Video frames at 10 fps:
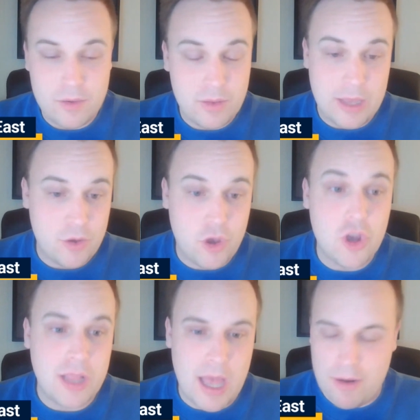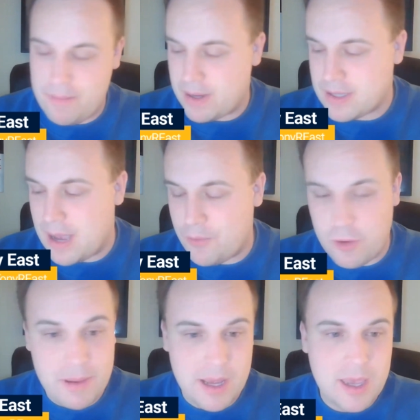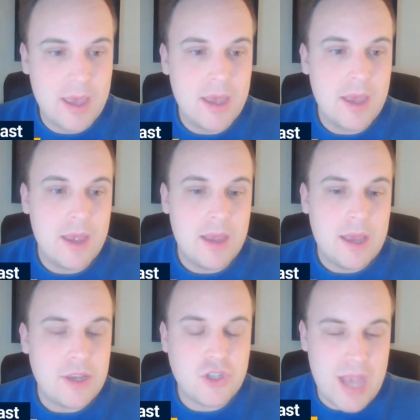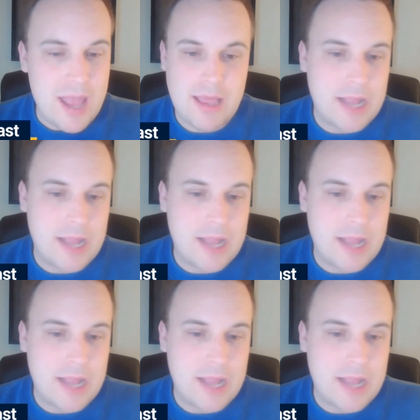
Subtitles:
like good lottery pick, top four pick, is set.